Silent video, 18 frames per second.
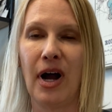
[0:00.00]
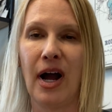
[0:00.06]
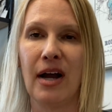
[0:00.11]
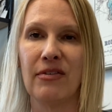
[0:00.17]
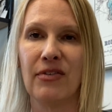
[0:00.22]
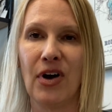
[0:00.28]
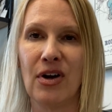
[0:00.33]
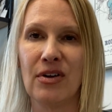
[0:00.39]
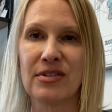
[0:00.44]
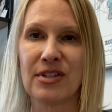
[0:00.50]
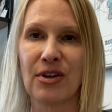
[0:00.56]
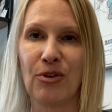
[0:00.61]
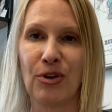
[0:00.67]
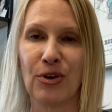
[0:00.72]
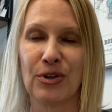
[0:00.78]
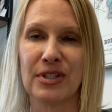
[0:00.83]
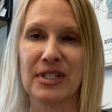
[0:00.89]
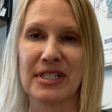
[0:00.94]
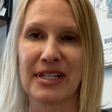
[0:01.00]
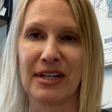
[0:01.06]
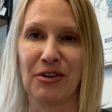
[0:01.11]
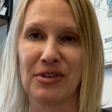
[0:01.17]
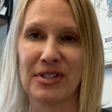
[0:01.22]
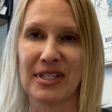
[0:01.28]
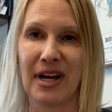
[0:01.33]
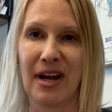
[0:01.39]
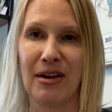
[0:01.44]
I've also learned a
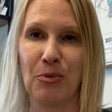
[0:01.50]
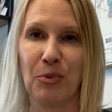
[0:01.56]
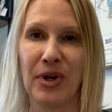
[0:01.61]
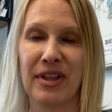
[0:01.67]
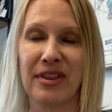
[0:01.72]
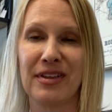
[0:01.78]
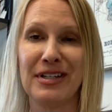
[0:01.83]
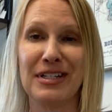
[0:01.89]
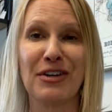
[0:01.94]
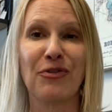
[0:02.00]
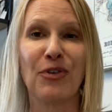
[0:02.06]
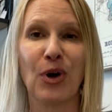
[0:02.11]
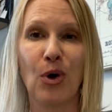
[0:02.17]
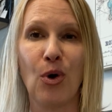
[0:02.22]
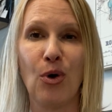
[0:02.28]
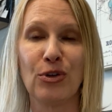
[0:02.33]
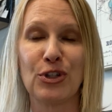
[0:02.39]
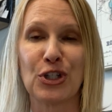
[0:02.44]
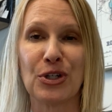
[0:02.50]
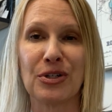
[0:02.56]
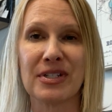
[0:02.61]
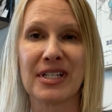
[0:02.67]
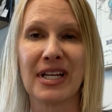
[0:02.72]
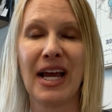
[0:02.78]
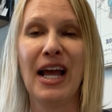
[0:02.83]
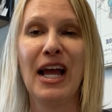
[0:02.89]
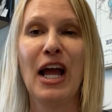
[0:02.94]
skill set with different cultures,